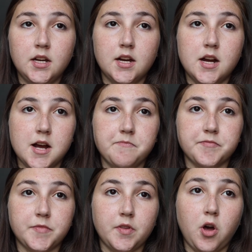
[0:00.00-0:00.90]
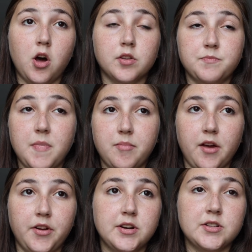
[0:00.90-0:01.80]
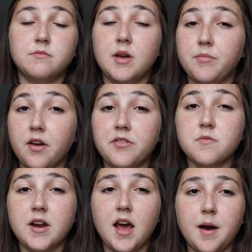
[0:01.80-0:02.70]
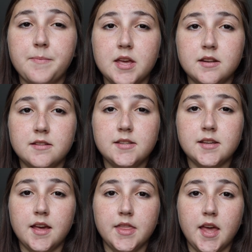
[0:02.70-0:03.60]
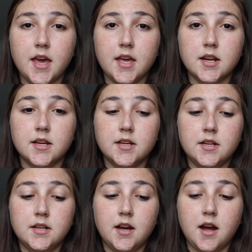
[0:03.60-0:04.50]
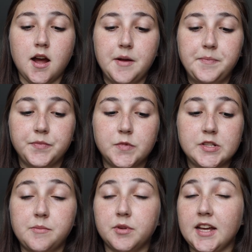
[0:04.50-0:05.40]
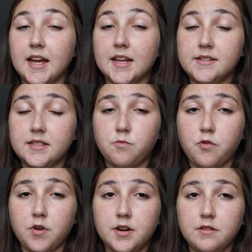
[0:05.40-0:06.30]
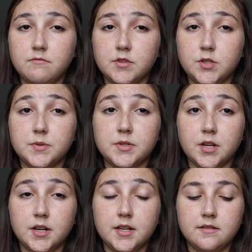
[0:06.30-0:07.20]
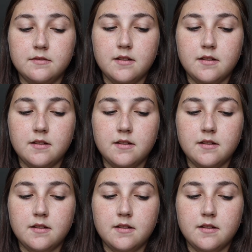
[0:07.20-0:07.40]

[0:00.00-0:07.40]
Called my brother, told my brother what happened, and then was able to get his support, which was good,